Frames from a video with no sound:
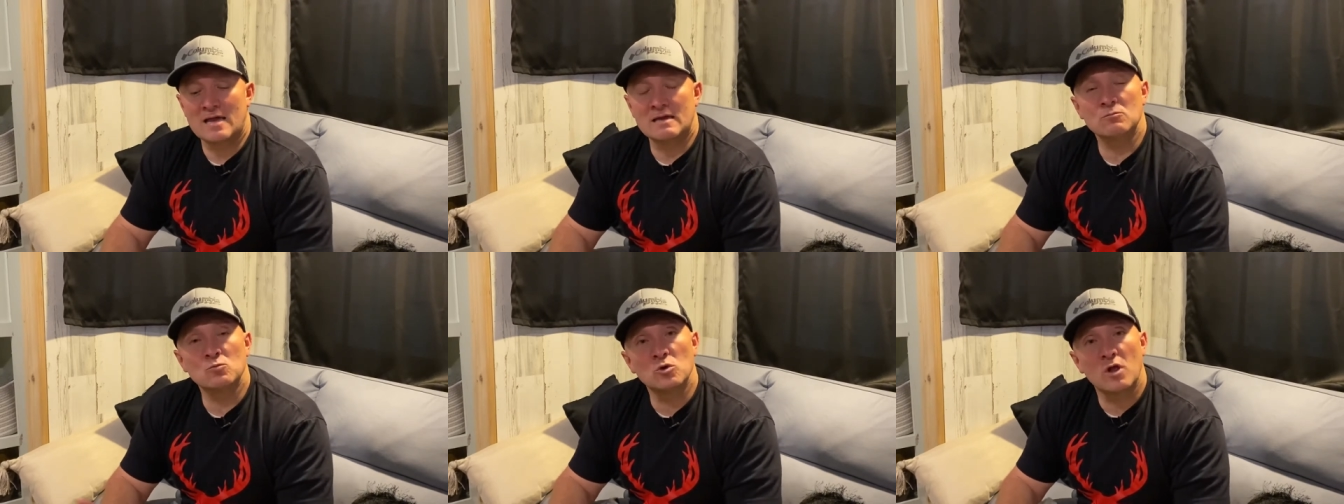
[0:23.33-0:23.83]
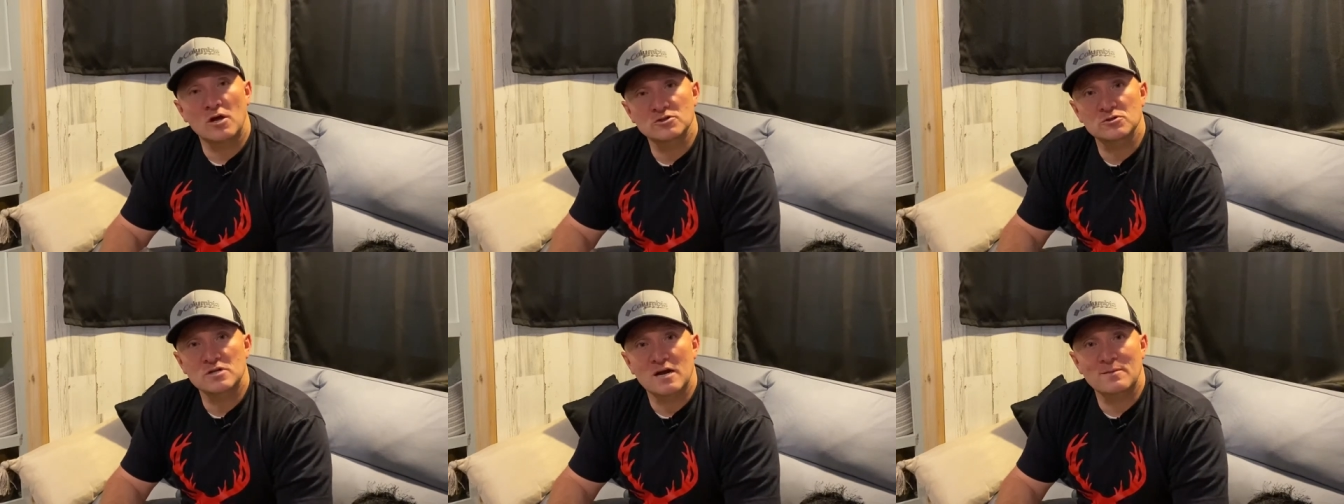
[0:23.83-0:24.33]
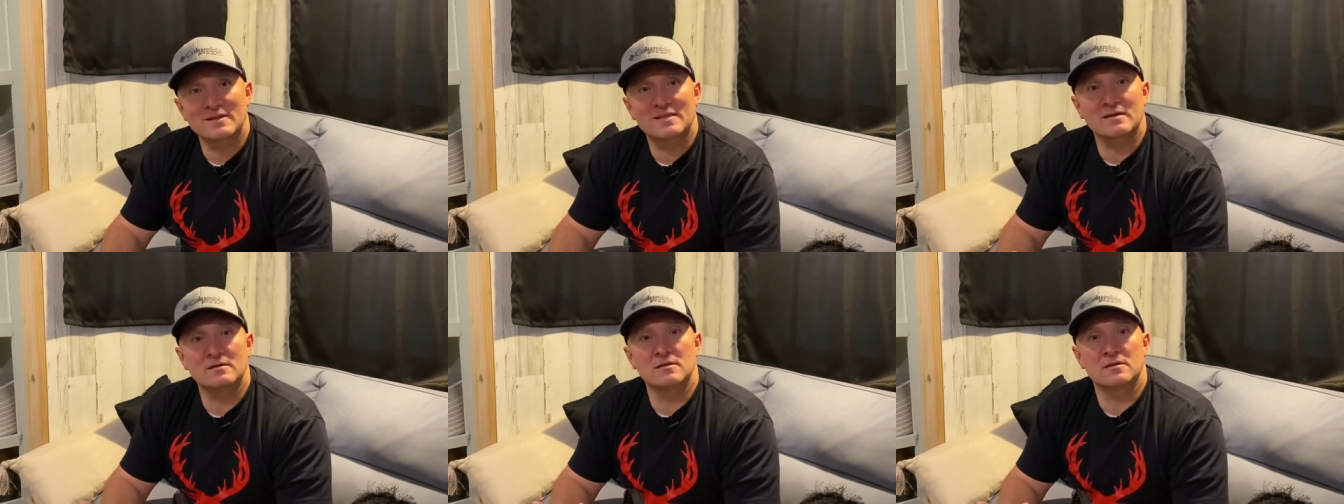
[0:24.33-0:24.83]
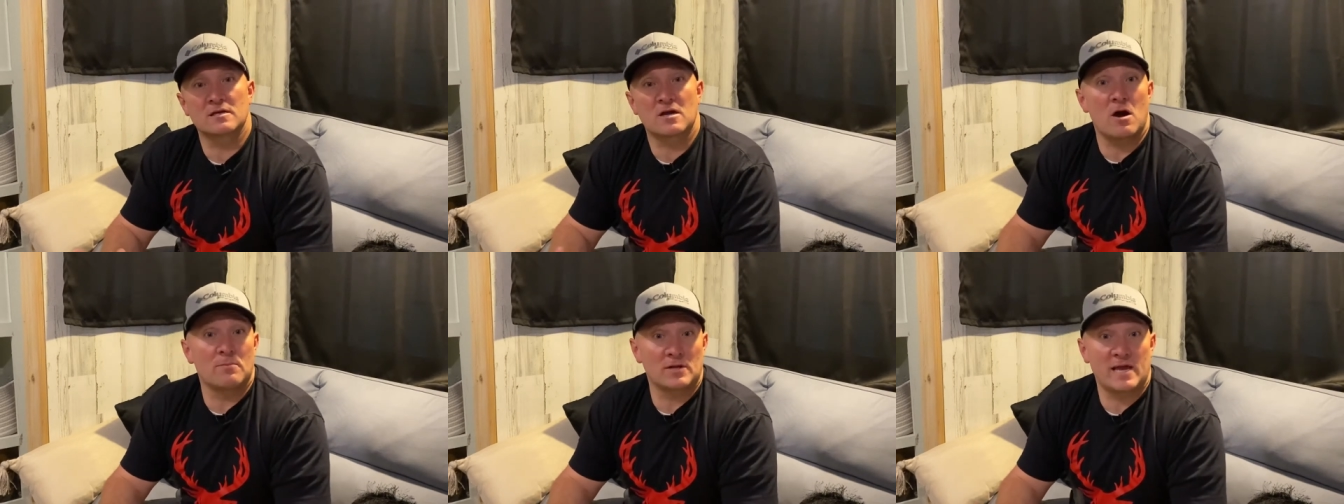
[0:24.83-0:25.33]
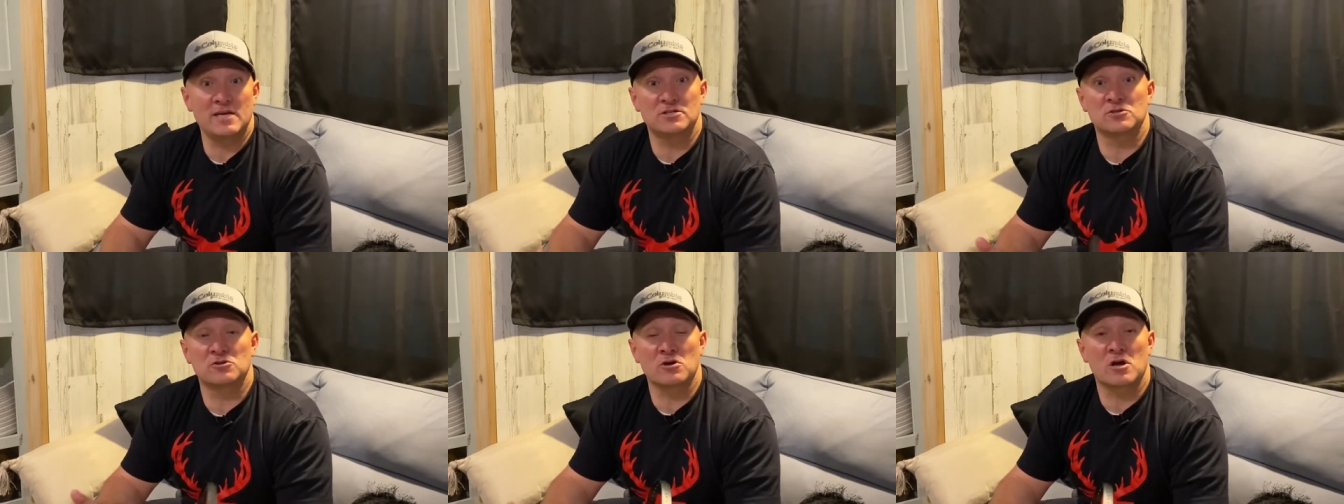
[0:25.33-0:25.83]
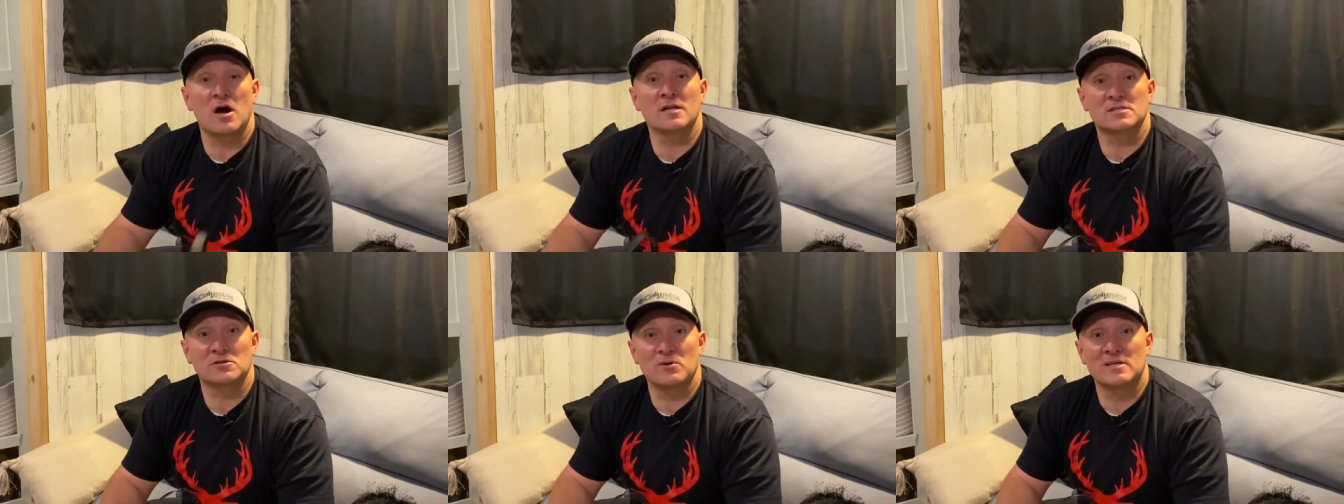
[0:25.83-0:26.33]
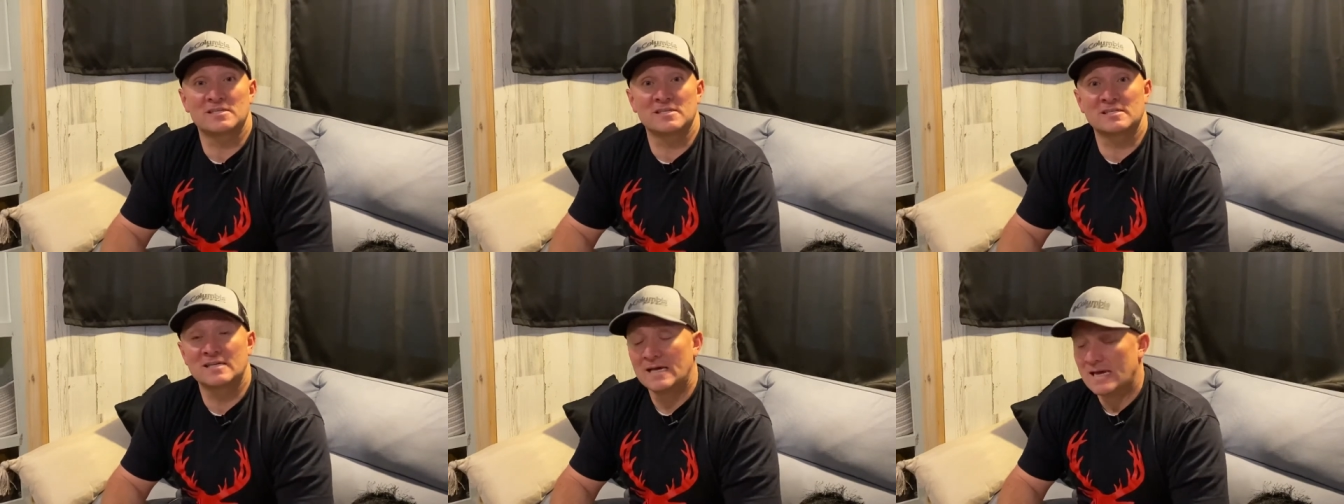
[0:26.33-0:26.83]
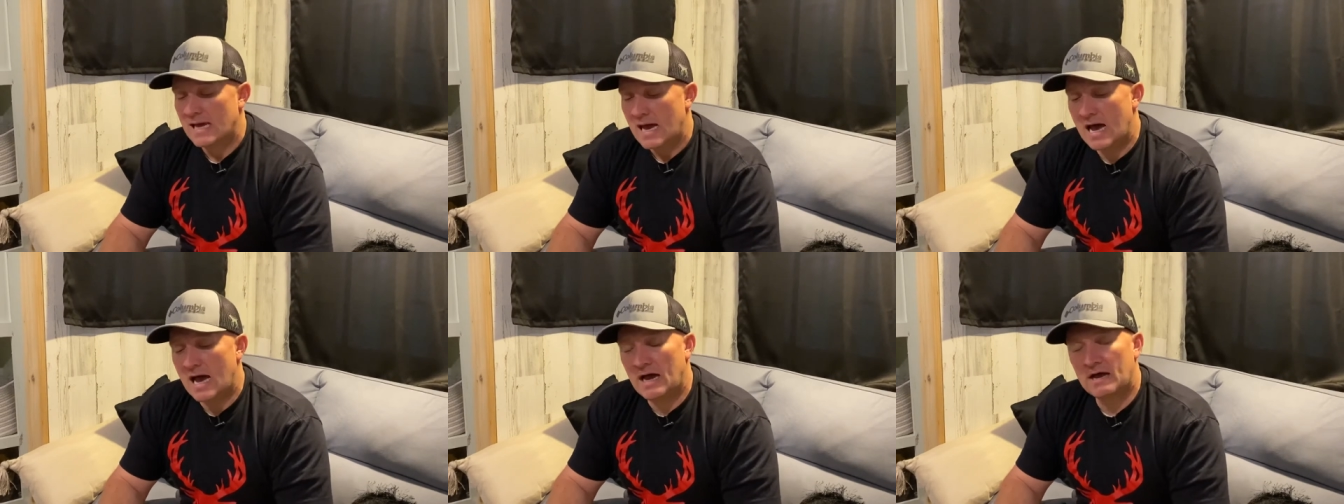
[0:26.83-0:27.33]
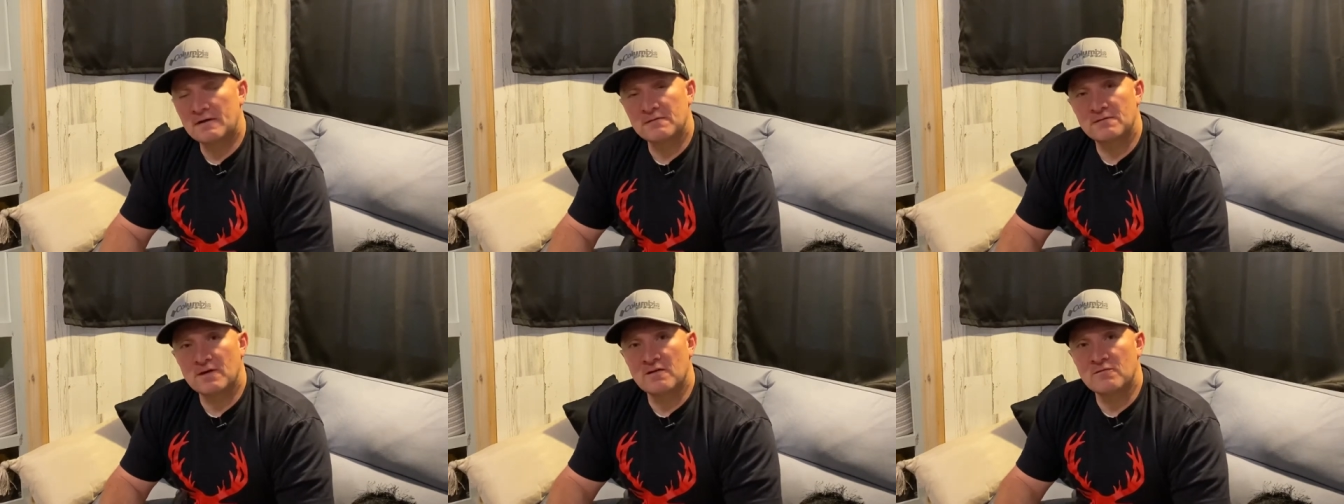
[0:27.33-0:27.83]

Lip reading: We'll also talk about the complications or the consequences of